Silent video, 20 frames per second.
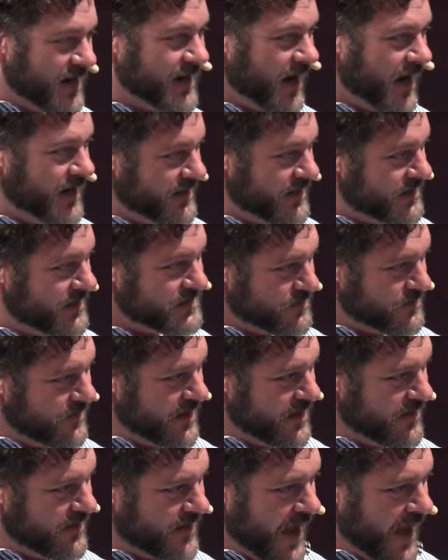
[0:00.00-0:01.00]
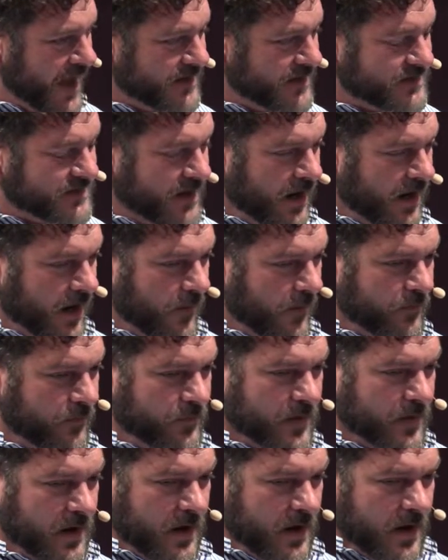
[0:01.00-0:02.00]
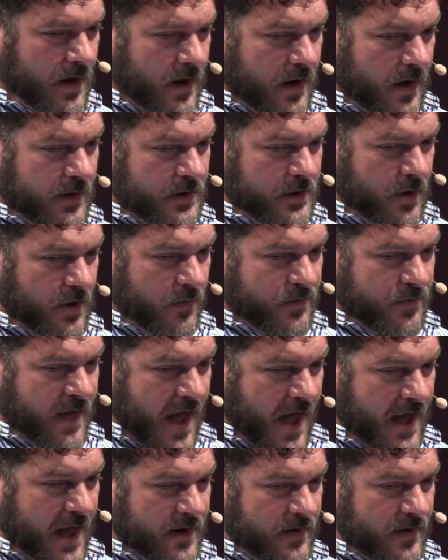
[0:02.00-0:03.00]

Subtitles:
idea to me that you know that